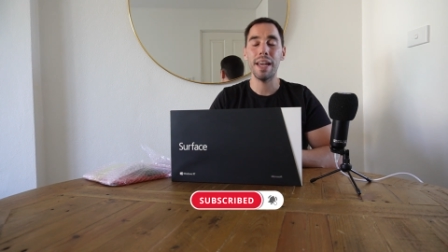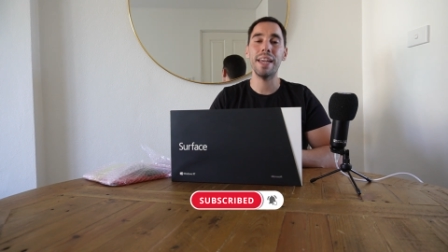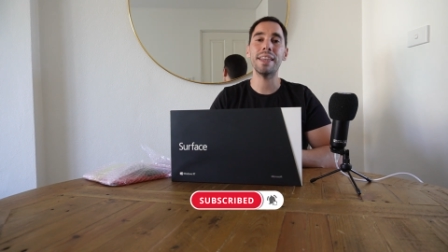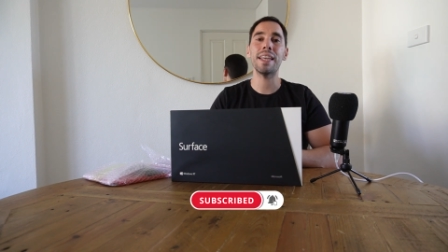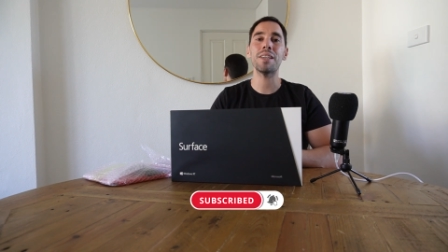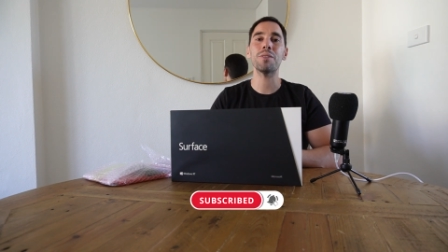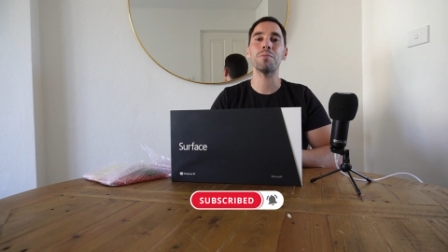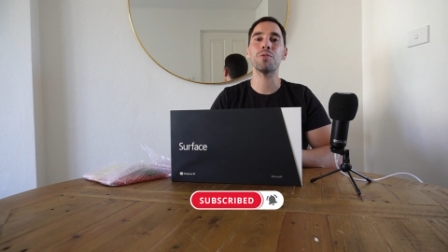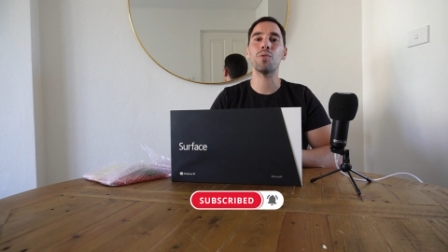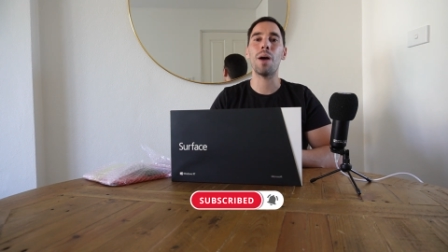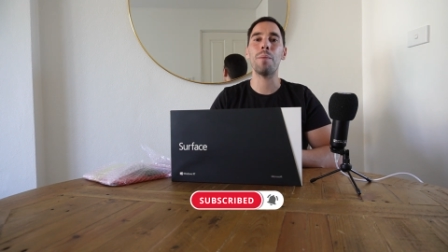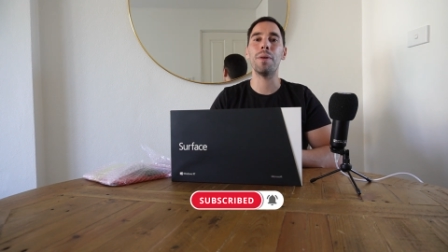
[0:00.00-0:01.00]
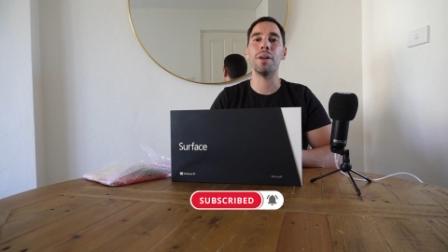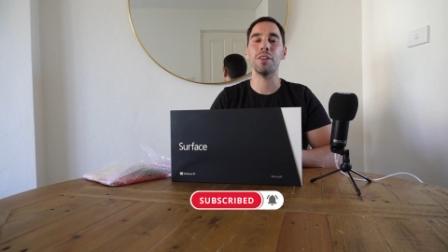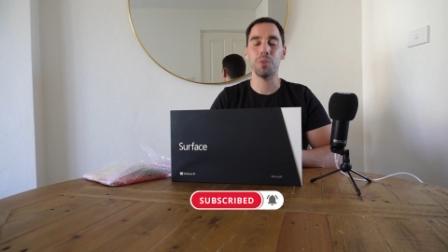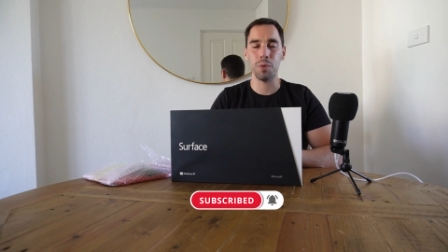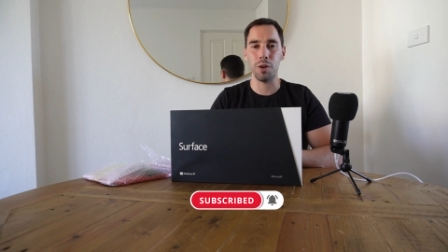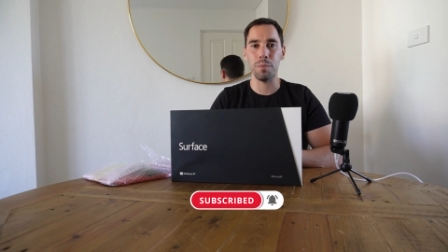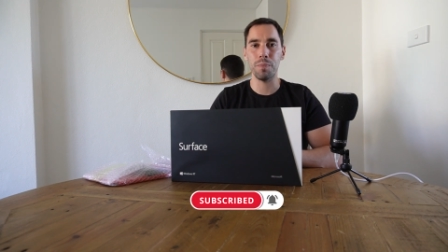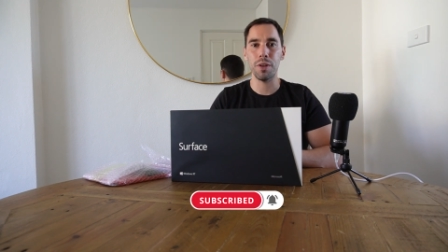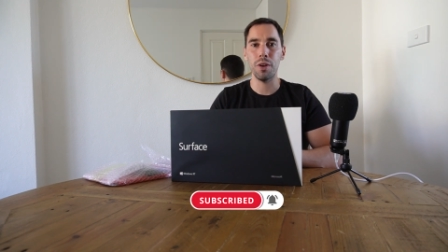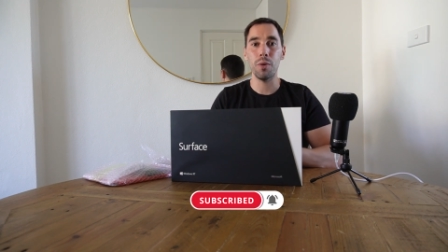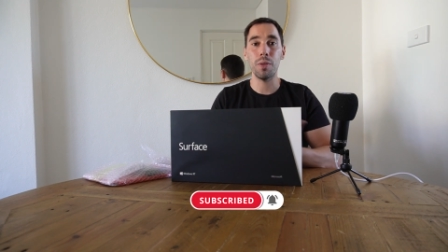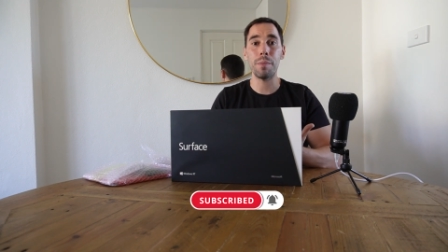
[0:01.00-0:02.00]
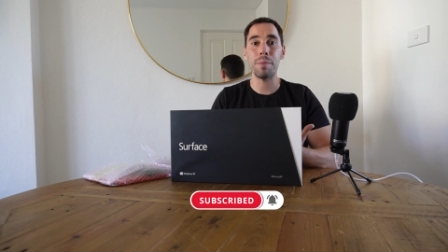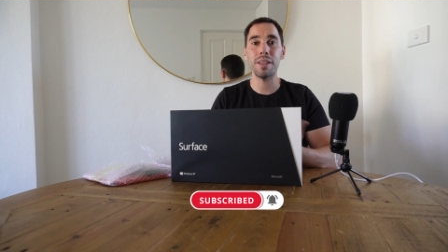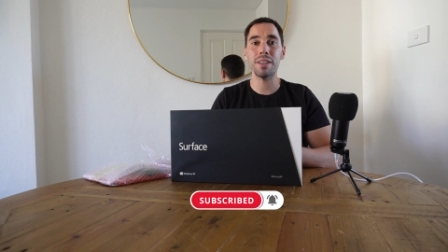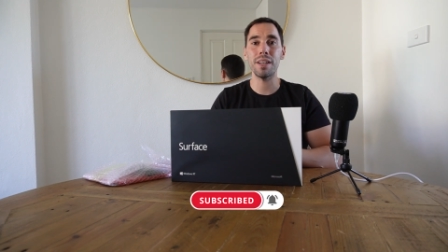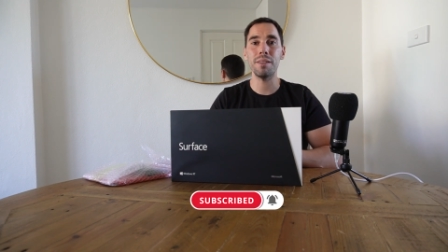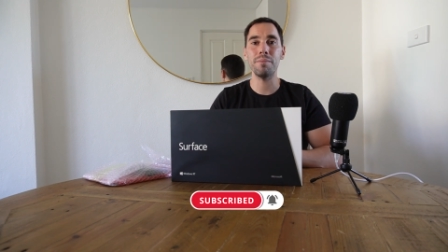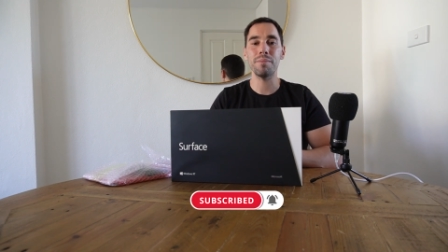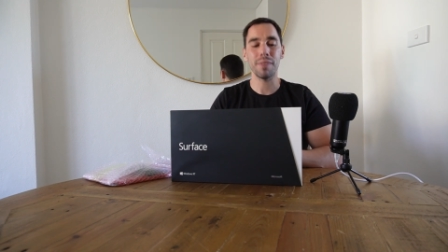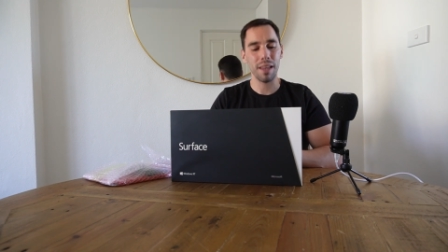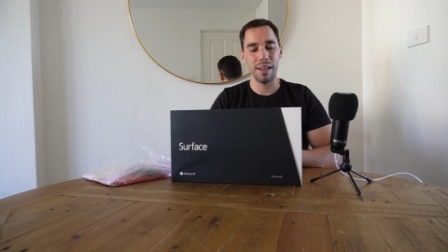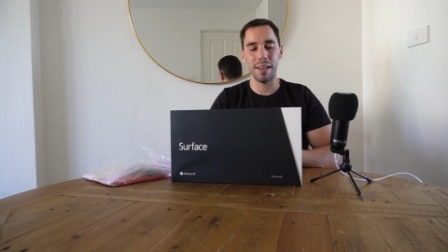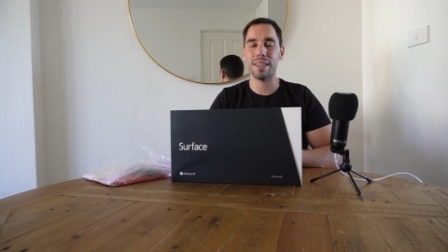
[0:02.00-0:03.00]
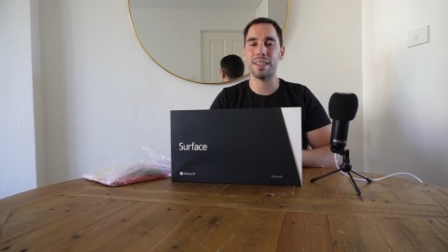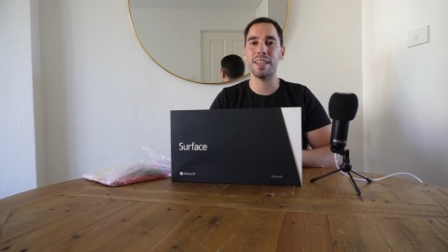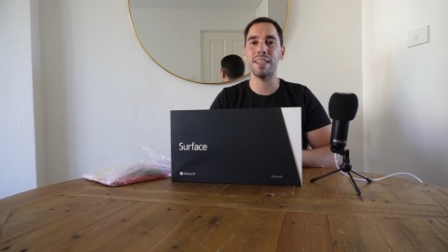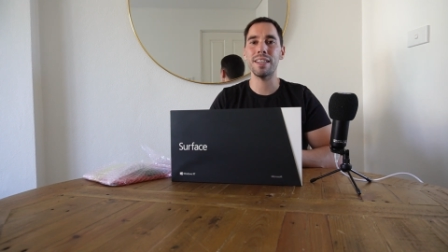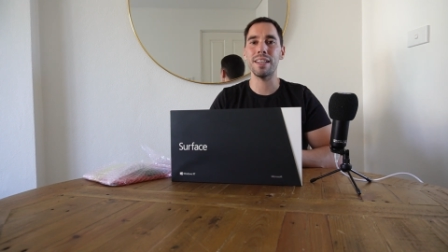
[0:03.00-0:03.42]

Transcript: hit that subscribe button as well. With that being said, let's get into